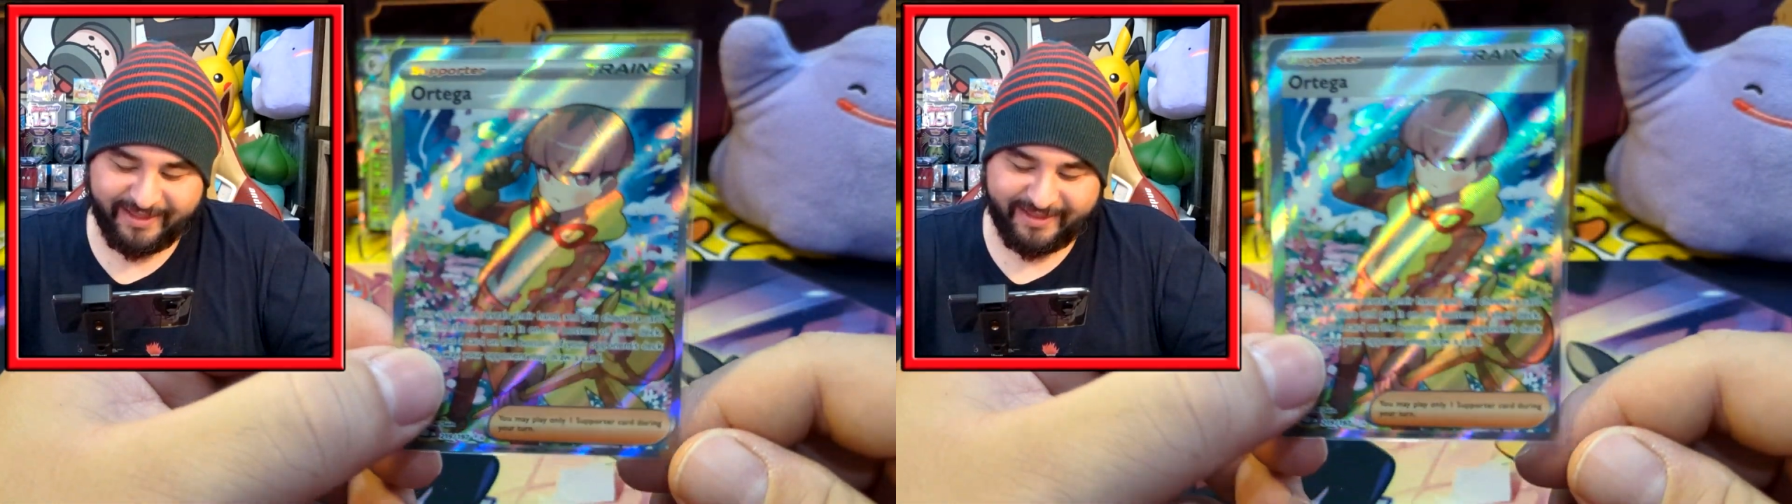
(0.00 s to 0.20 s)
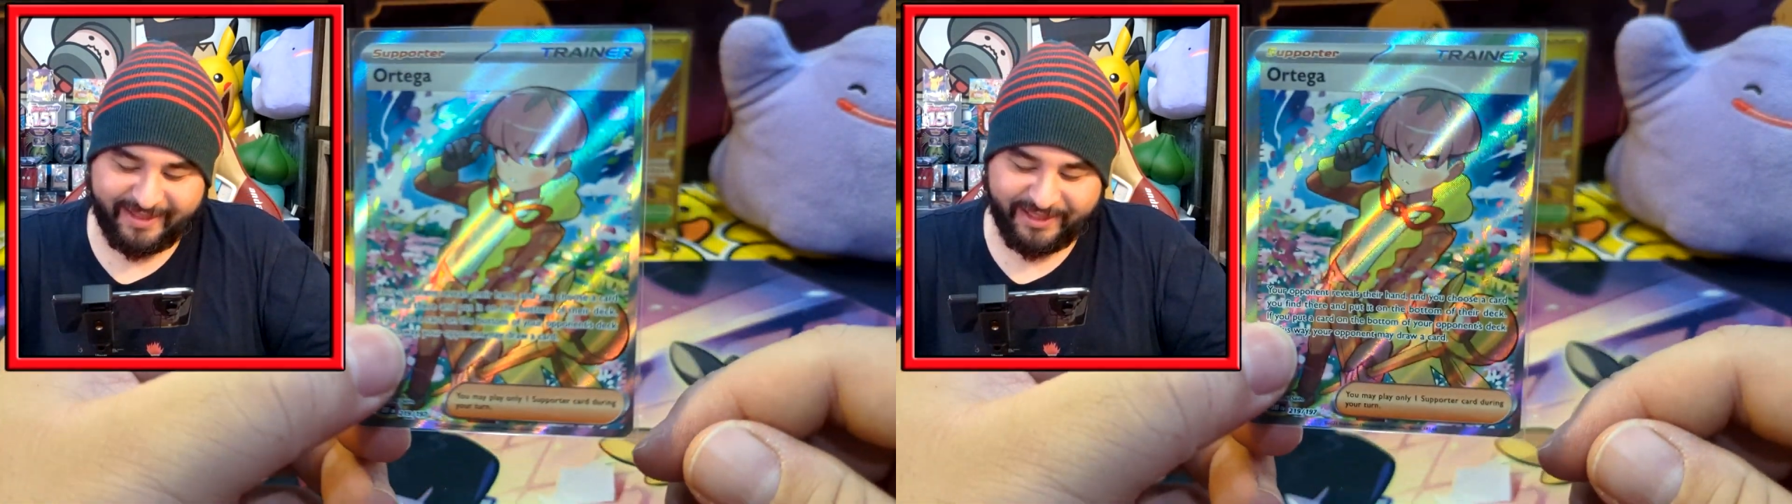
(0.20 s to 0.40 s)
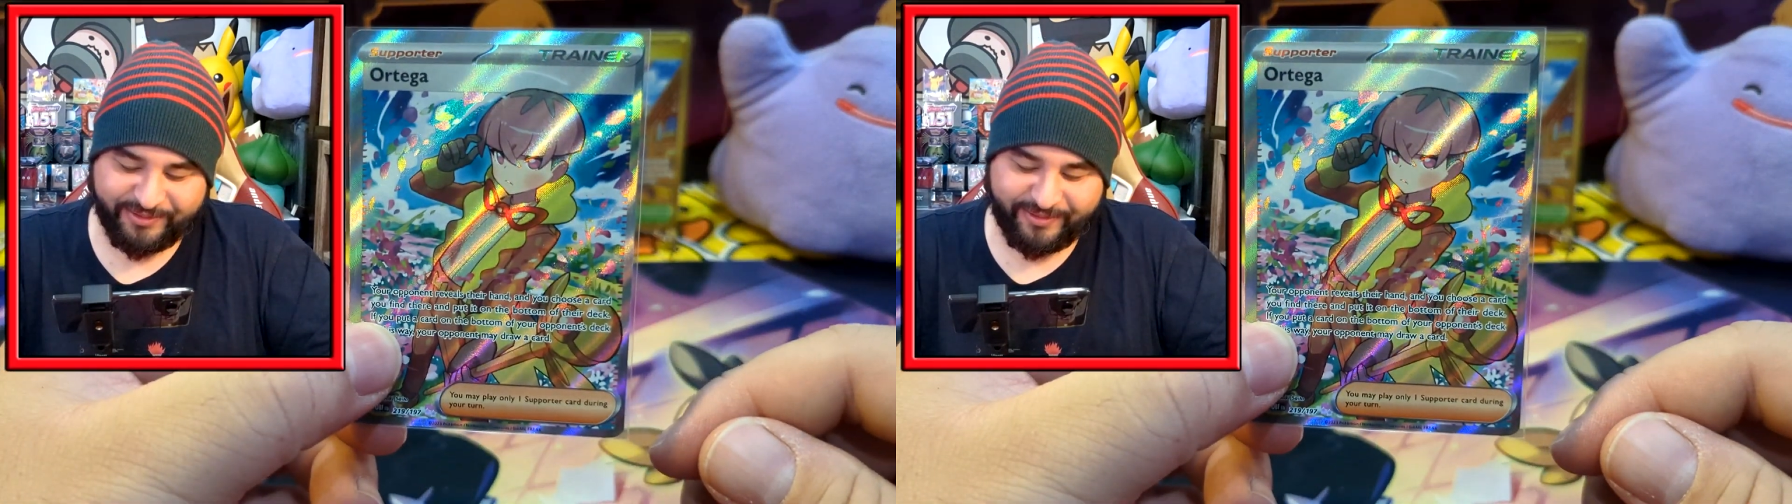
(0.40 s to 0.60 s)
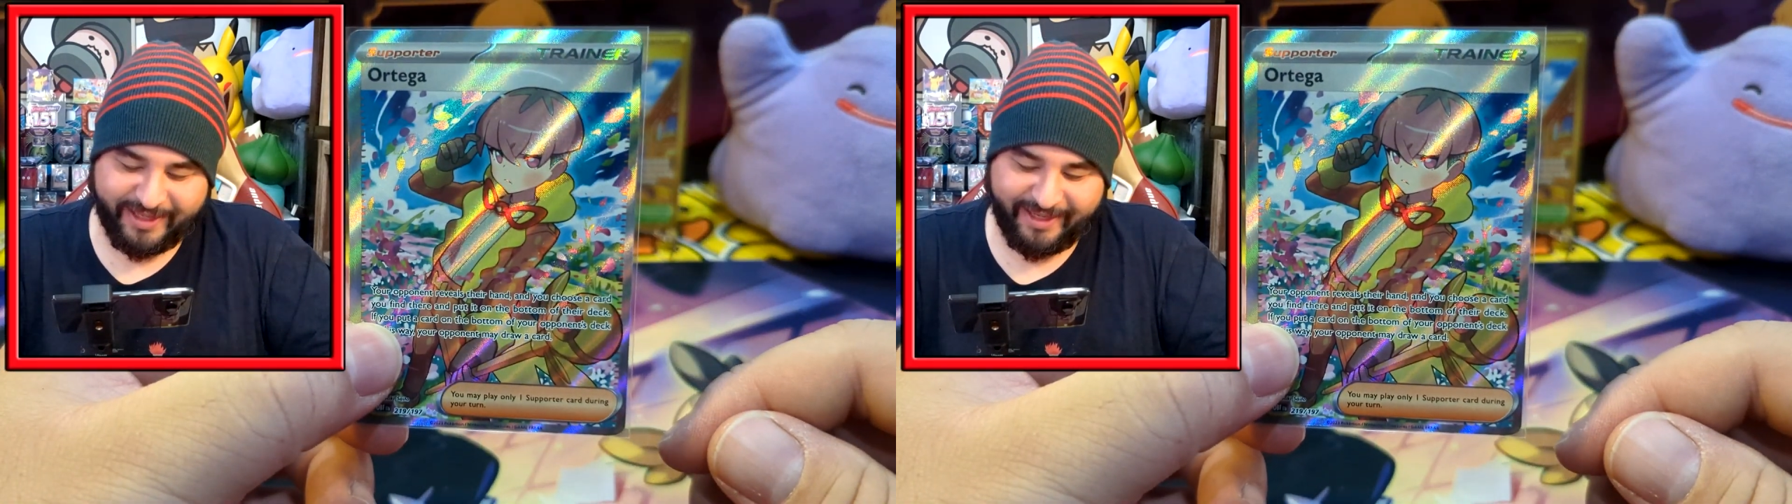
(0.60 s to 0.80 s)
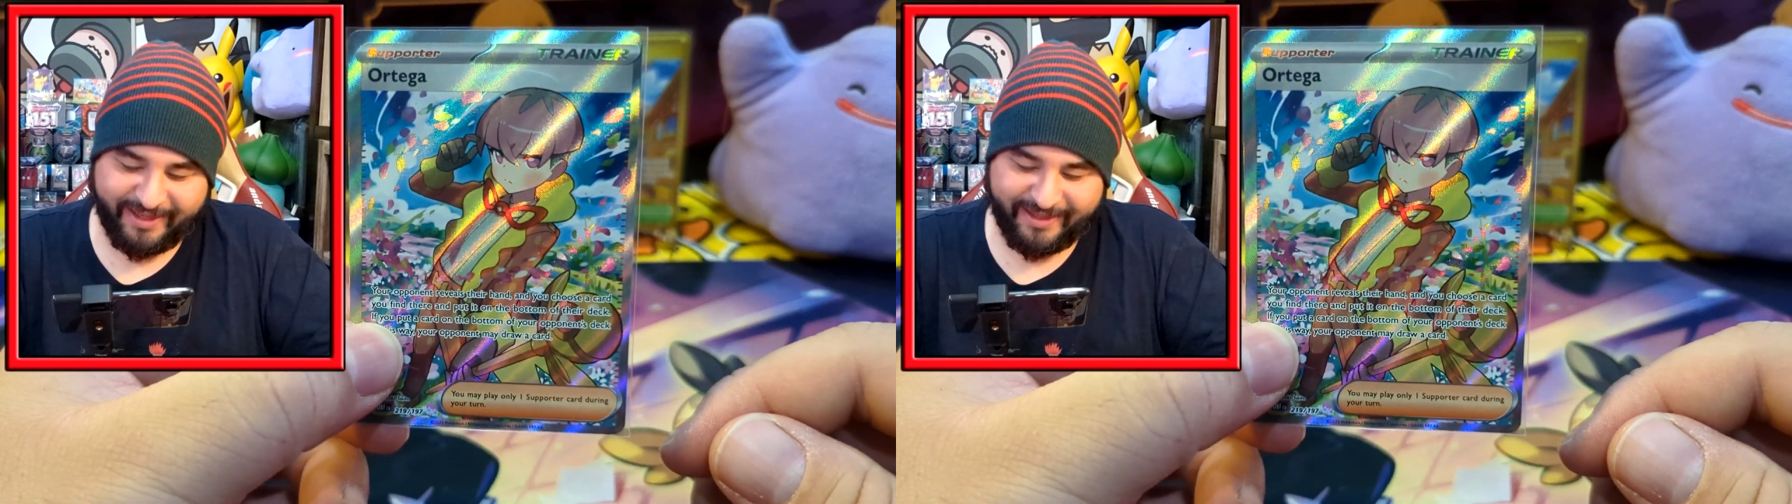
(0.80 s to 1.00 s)
stage
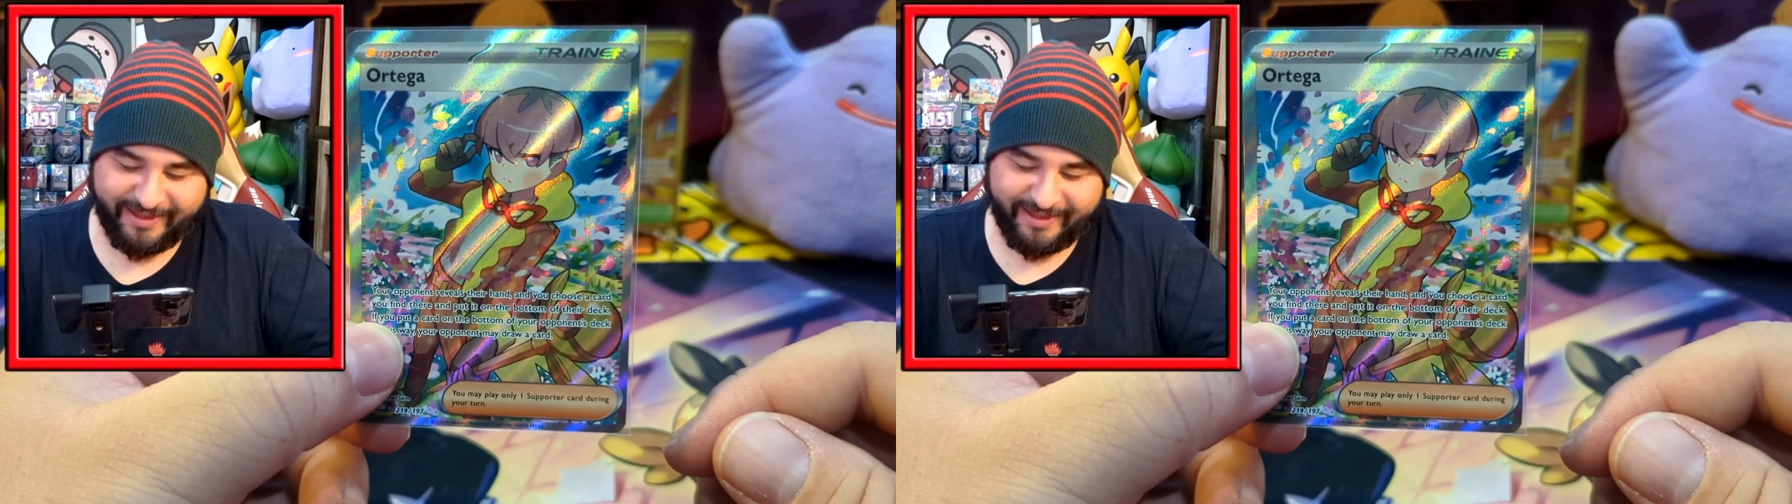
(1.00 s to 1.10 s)
right.